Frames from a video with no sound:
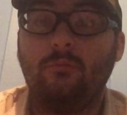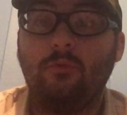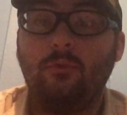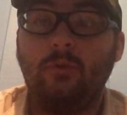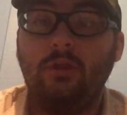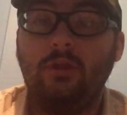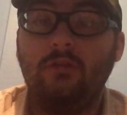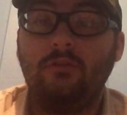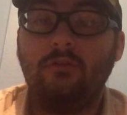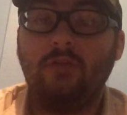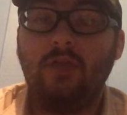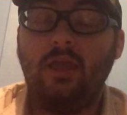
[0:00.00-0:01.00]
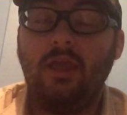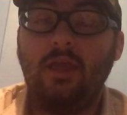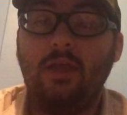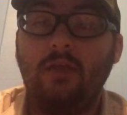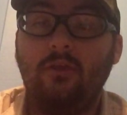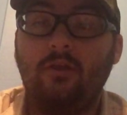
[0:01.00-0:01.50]
Marines,
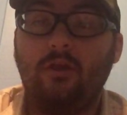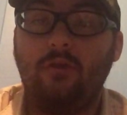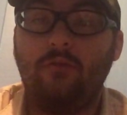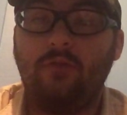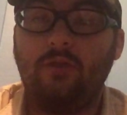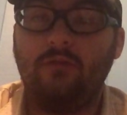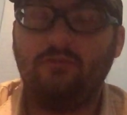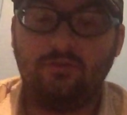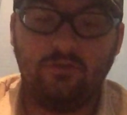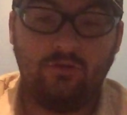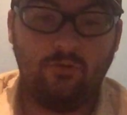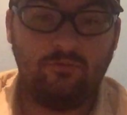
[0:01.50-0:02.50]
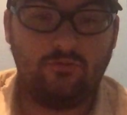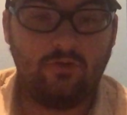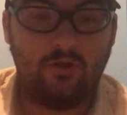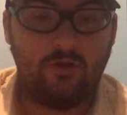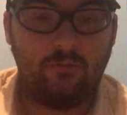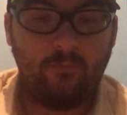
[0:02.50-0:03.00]
and our friends at the Coast
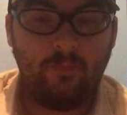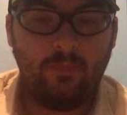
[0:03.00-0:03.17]
Guard.